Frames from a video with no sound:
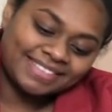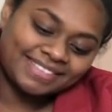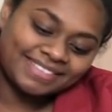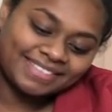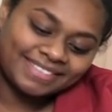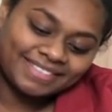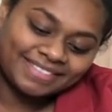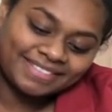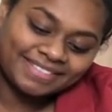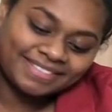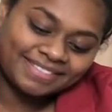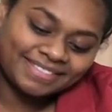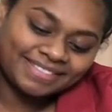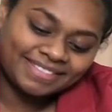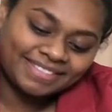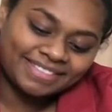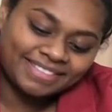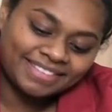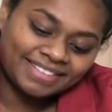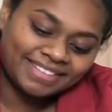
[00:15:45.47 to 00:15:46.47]

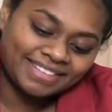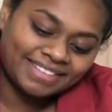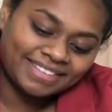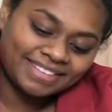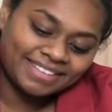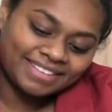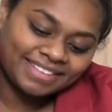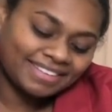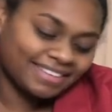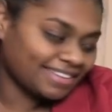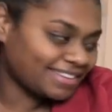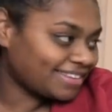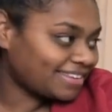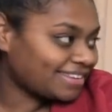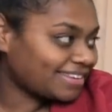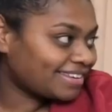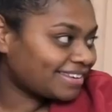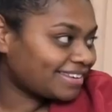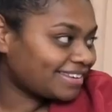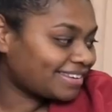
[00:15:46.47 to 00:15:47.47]

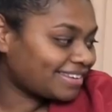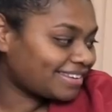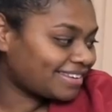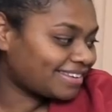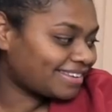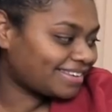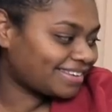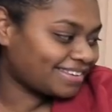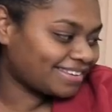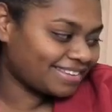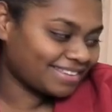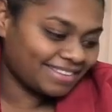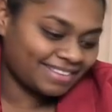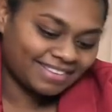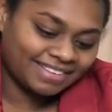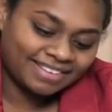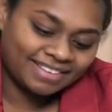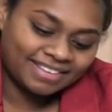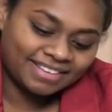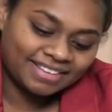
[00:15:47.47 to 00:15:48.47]

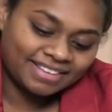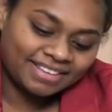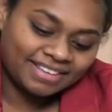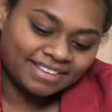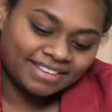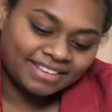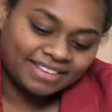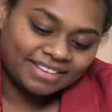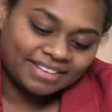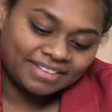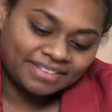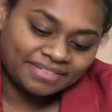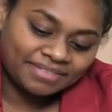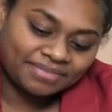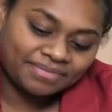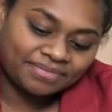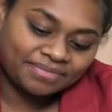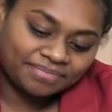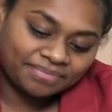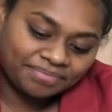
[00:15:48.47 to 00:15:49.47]

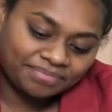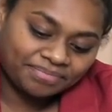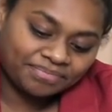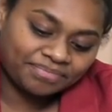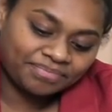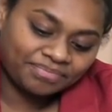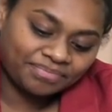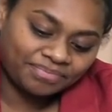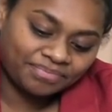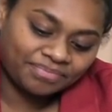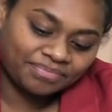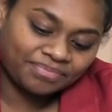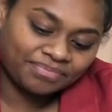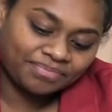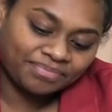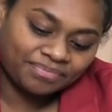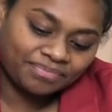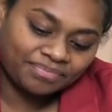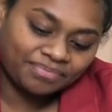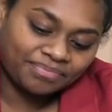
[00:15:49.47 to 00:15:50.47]

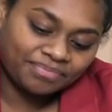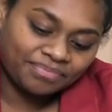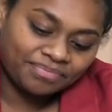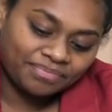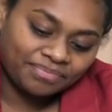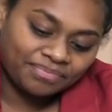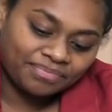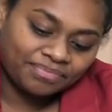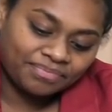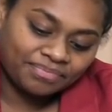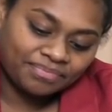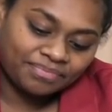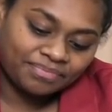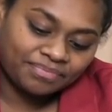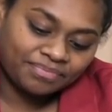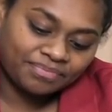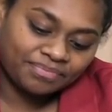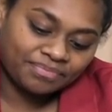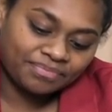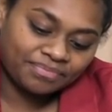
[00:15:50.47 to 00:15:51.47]

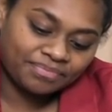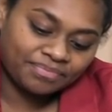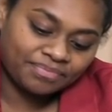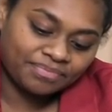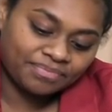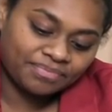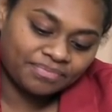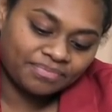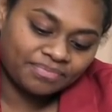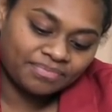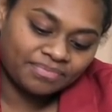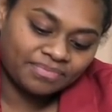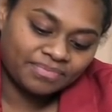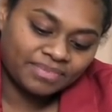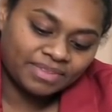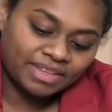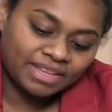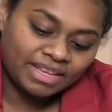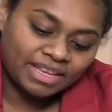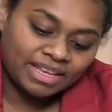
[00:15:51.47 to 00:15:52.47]

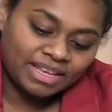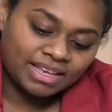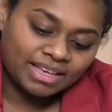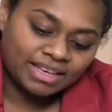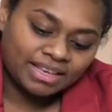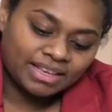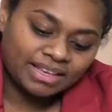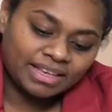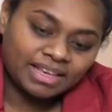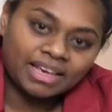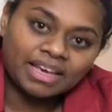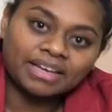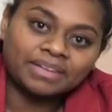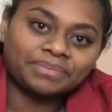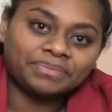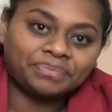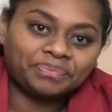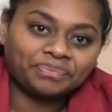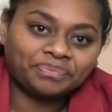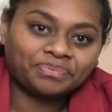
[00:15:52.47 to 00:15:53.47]
(silent)